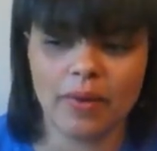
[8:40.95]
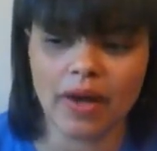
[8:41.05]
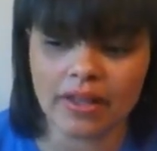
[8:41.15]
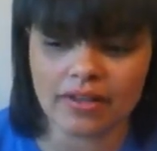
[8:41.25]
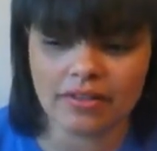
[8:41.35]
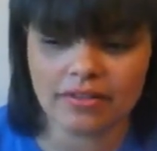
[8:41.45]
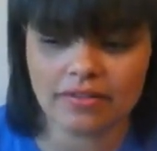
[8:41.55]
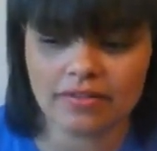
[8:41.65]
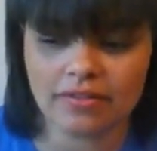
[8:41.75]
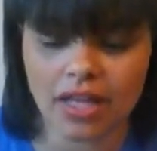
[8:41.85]
but
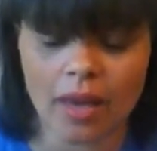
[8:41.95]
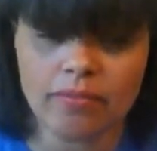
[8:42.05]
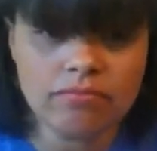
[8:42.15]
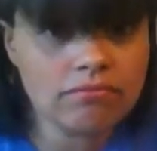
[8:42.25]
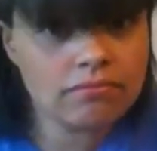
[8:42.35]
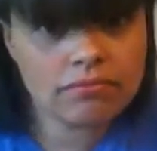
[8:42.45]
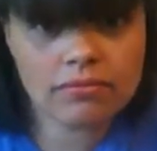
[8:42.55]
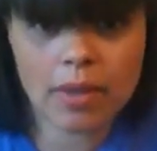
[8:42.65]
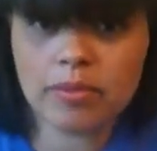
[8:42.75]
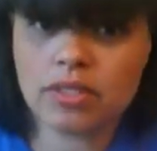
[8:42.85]
I'm
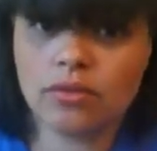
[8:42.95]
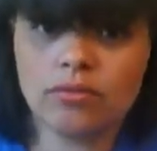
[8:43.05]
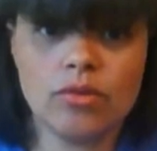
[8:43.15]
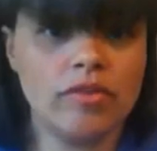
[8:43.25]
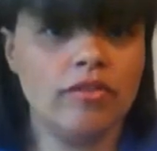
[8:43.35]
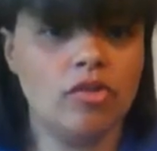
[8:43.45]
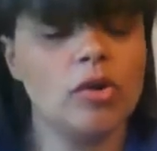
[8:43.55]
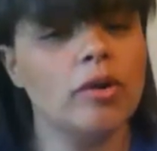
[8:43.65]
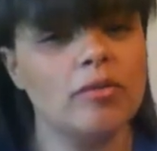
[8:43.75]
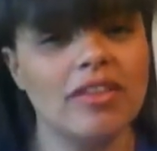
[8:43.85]
still moving
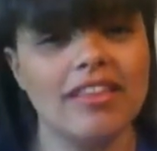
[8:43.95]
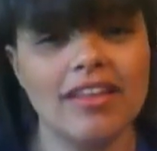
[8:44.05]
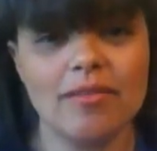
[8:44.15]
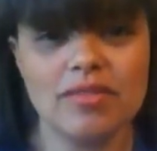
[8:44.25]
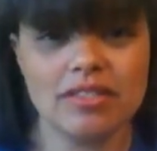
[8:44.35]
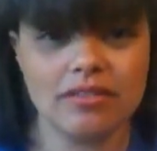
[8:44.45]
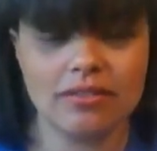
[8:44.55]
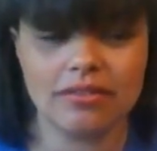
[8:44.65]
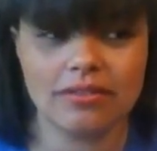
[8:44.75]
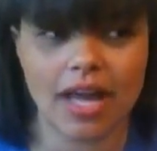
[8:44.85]
forward with it.
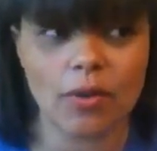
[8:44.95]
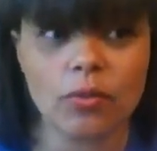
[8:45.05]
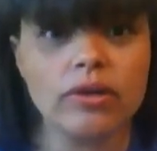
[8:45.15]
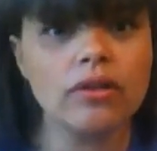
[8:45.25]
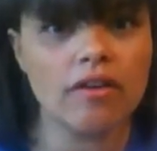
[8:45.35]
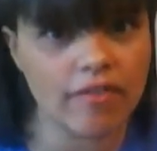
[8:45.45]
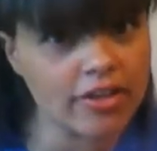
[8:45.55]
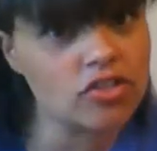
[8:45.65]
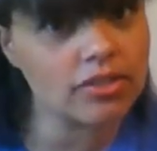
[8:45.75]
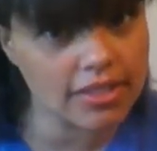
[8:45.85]
I will
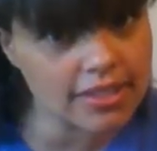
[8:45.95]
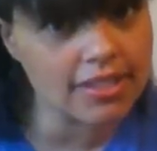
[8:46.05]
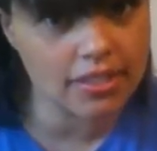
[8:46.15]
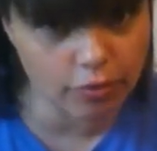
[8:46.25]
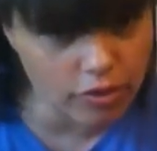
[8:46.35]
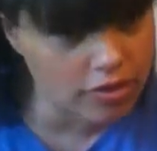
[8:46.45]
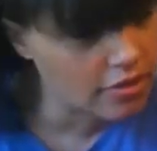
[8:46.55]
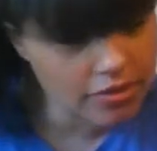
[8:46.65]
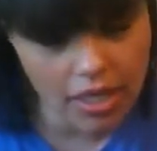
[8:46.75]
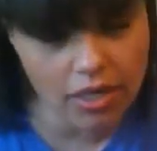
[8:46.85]
eventually see a
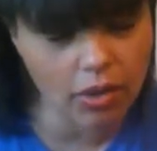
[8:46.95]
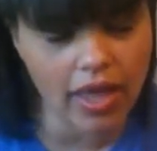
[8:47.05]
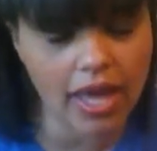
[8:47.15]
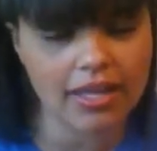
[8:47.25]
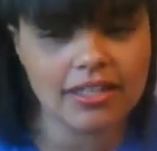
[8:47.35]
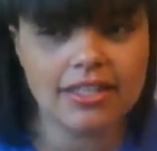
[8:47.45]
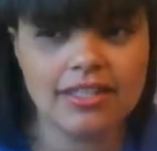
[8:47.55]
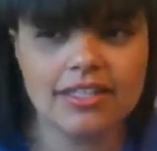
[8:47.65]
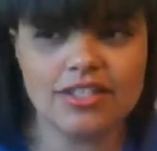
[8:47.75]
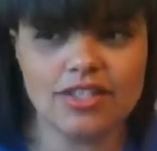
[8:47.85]
difference. I know that.
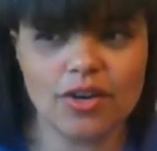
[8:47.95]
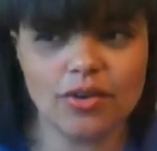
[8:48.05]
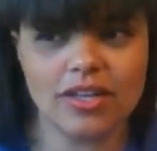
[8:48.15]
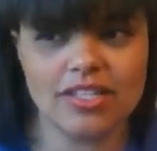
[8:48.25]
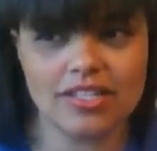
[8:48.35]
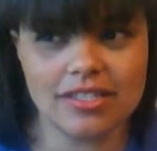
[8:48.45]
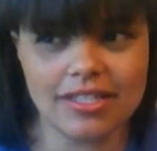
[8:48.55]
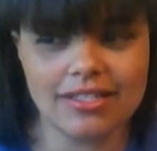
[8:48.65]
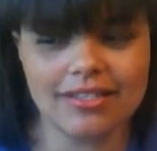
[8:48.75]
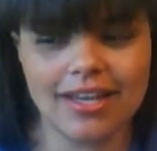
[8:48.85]
So I just
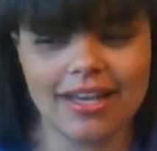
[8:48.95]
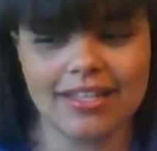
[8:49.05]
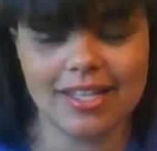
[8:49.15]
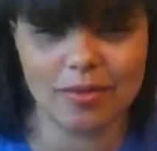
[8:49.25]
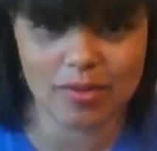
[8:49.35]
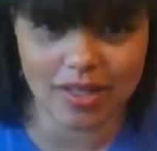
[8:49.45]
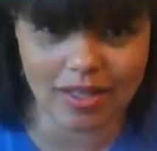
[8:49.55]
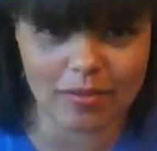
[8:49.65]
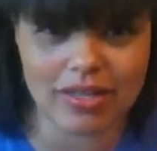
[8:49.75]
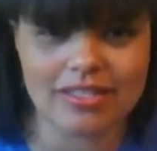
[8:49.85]
need to kind of keep
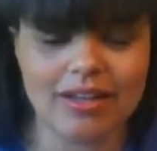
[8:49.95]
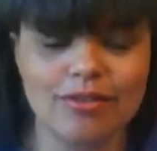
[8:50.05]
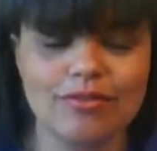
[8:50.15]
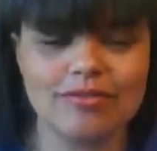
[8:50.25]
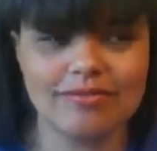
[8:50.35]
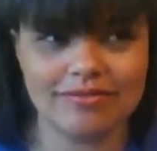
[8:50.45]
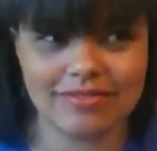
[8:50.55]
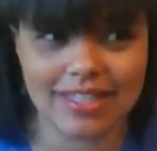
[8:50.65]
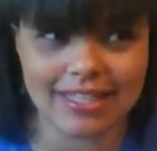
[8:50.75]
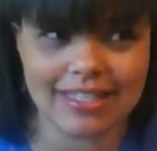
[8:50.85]
telling myself,
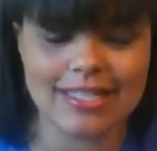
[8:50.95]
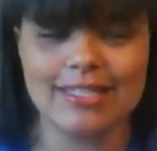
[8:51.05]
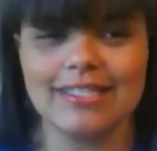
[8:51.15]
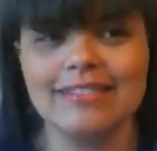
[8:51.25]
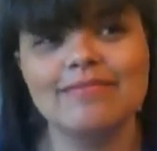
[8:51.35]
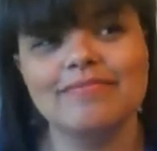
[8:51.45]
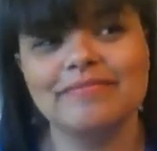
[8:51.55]
take it easy